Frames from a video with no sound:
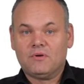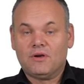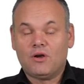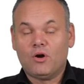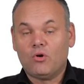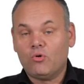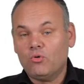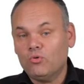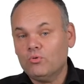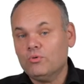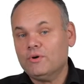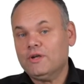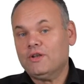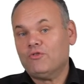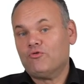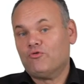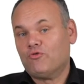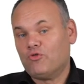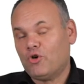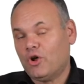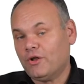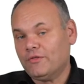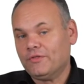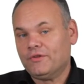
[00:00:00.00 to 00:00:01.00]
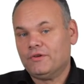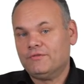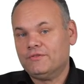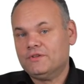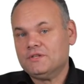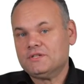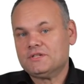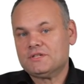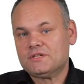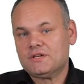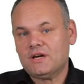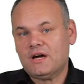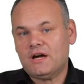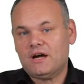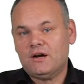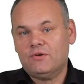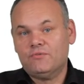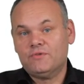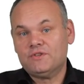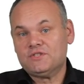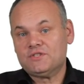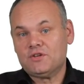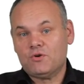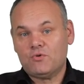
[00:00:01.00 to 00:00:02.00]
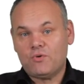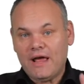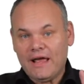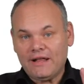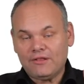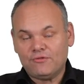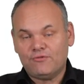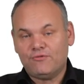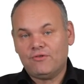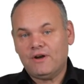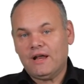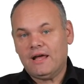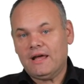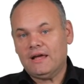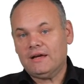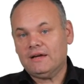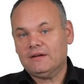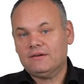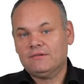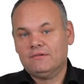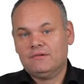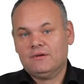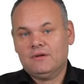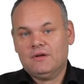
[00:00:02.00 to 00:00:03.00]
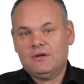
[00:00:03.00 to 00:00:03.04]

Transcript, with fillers: go in front of this car with a red flag,